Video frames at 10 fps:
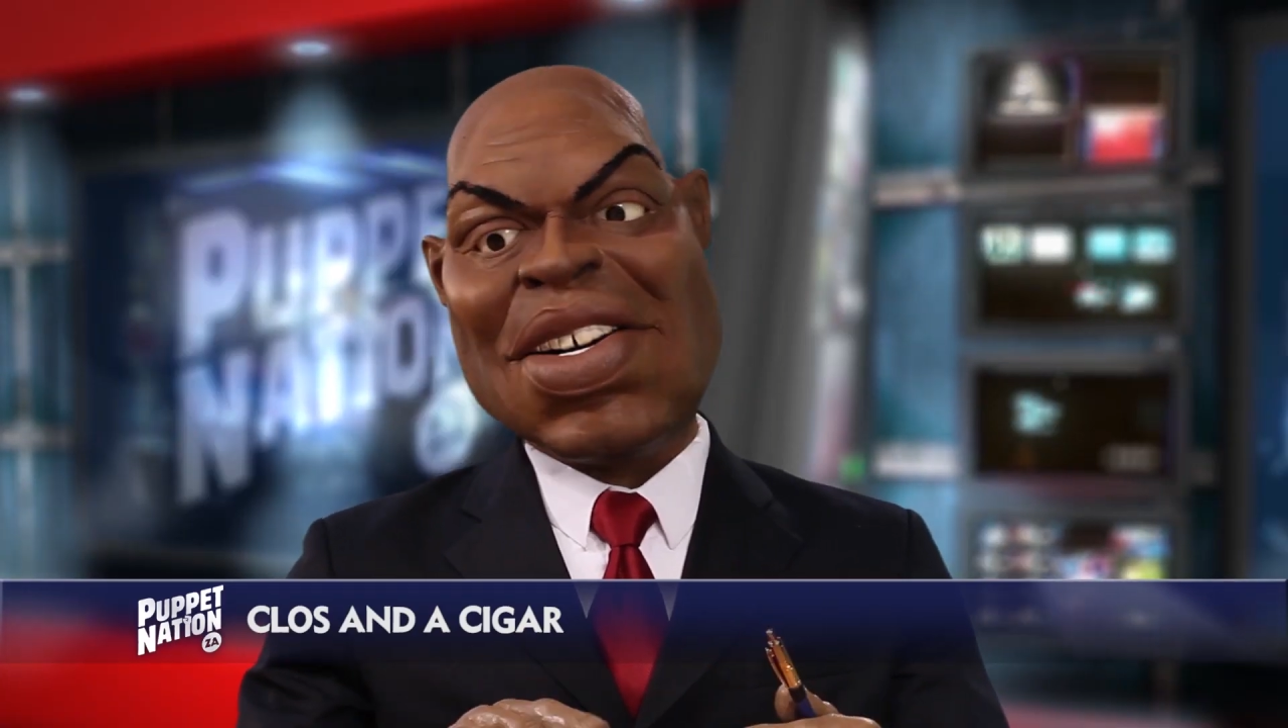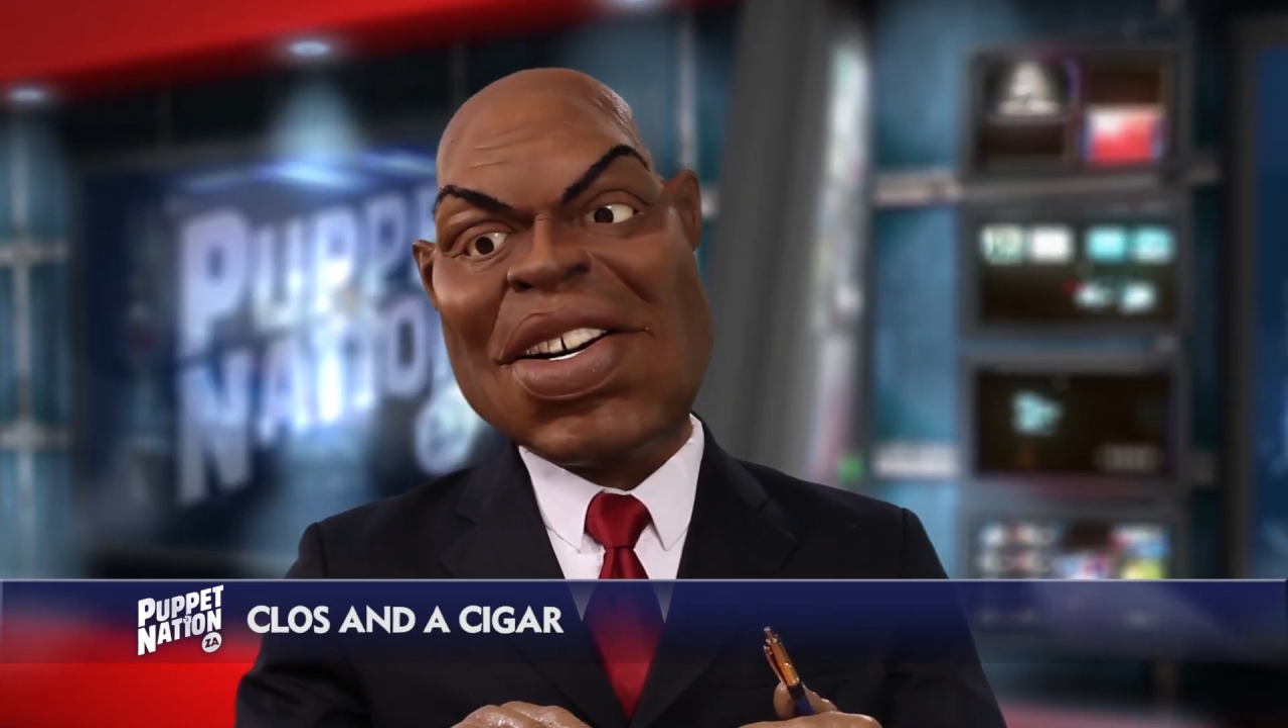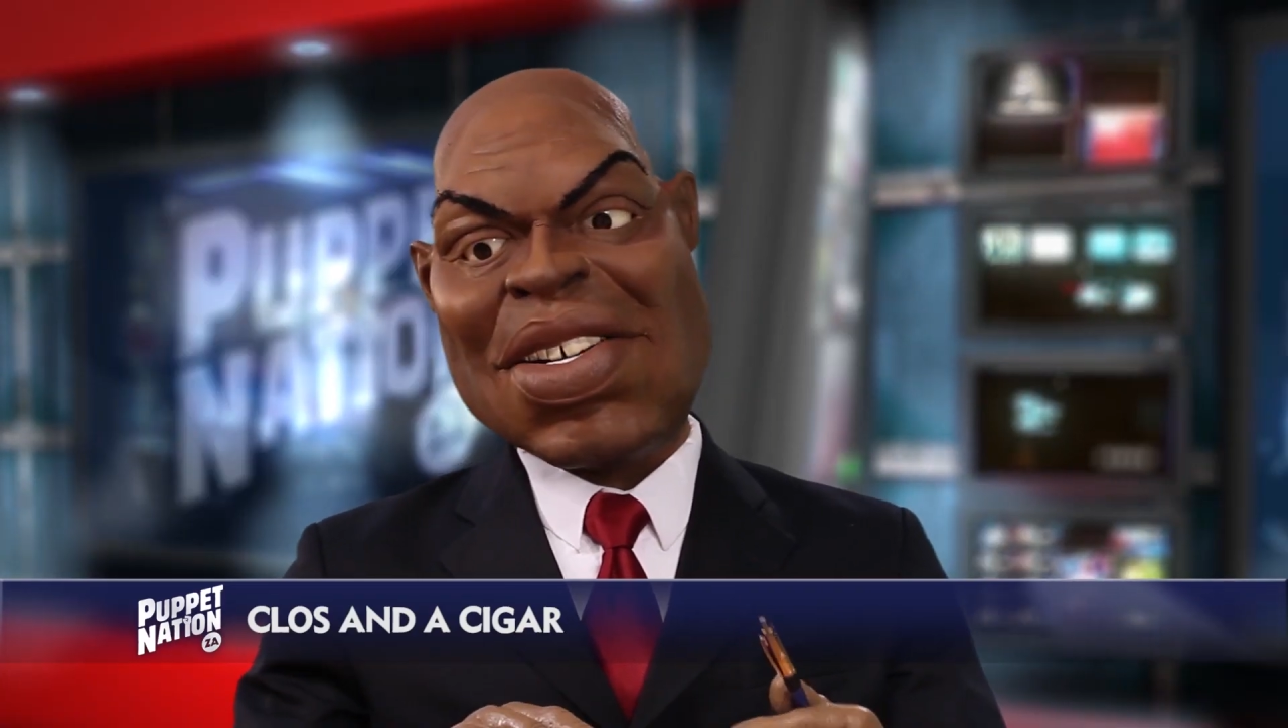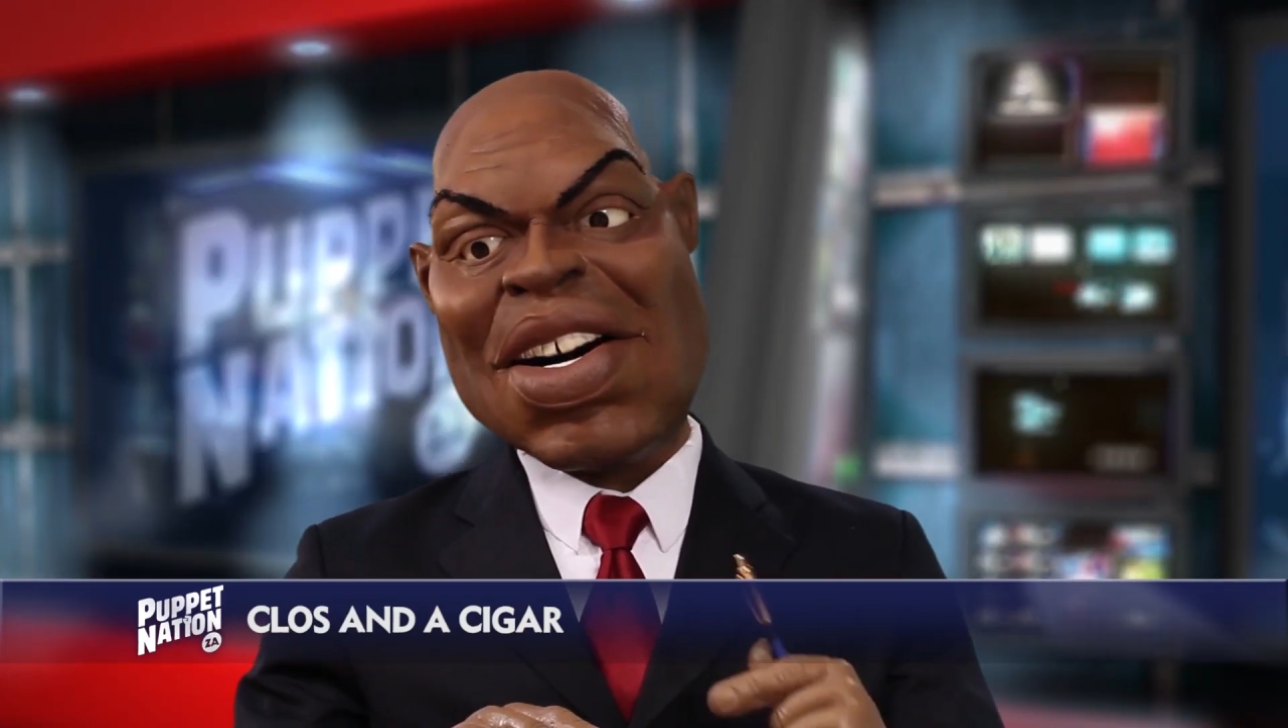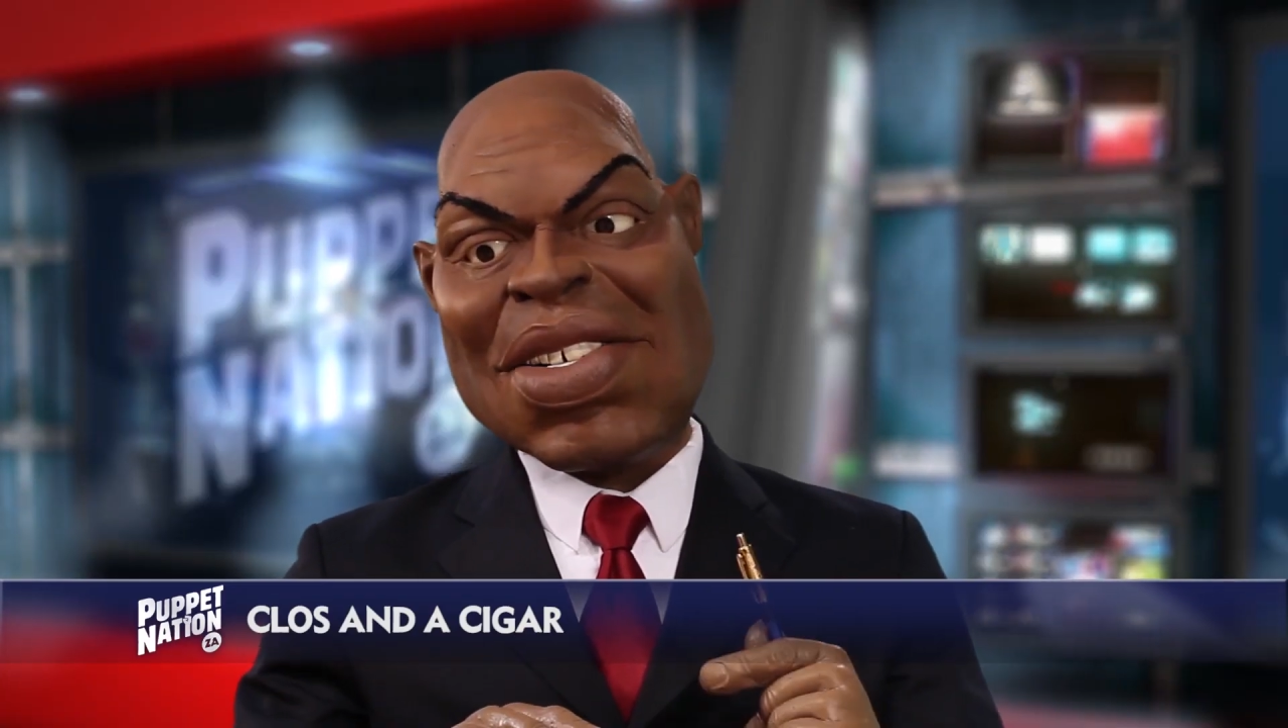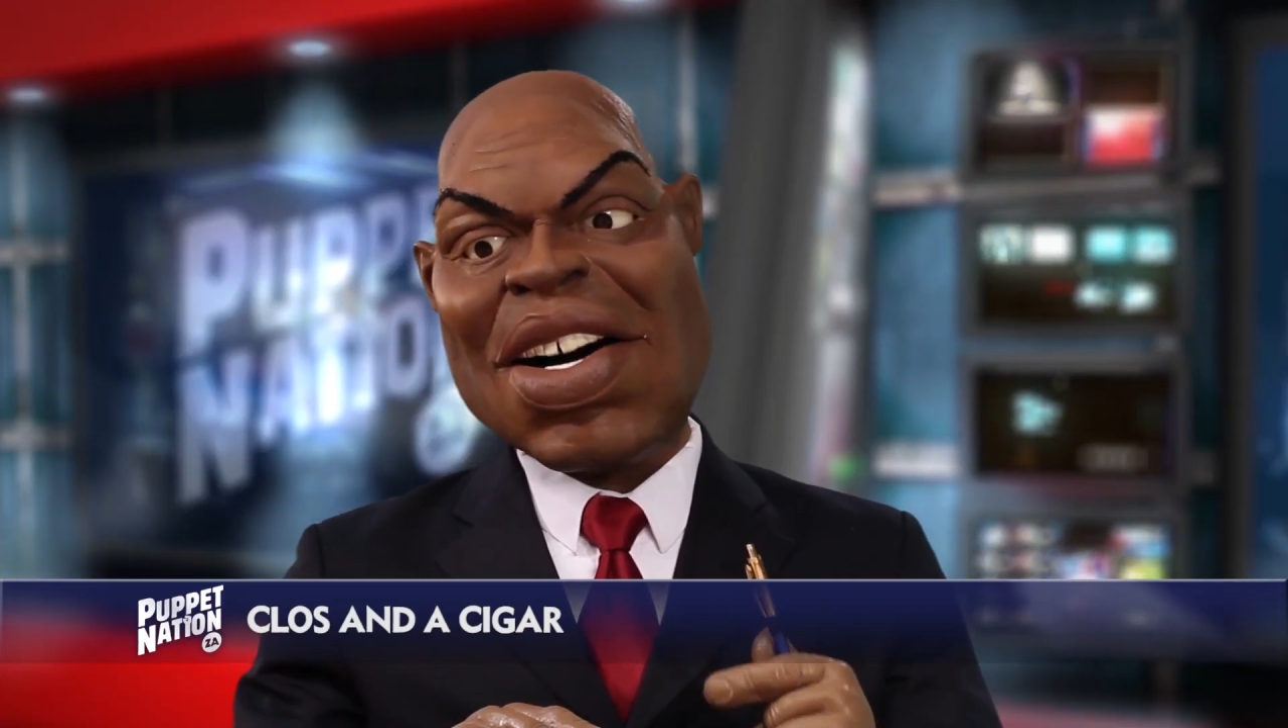and